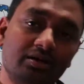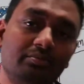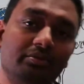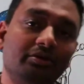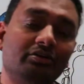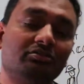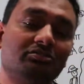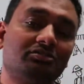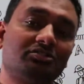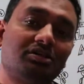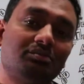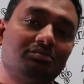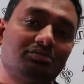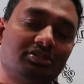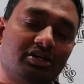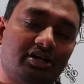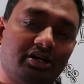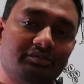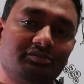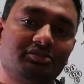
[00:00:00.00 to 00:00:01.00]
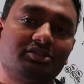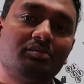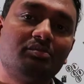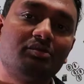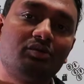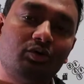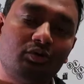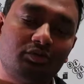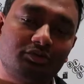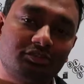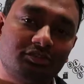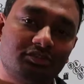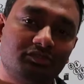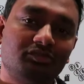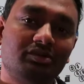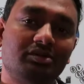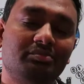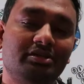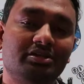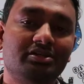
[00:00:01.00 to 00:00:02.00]
Because sometimes some courses
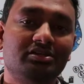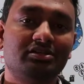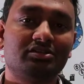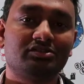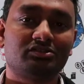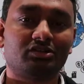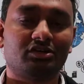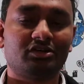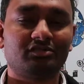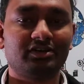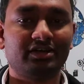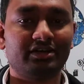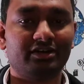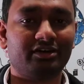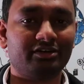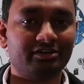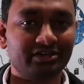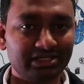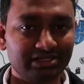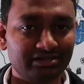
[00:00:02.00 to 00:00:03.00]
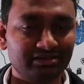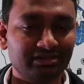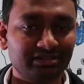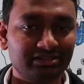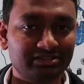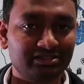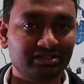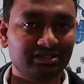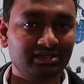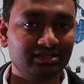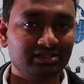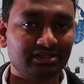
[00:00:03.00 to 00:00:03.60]
will be in a sort of like a critical list.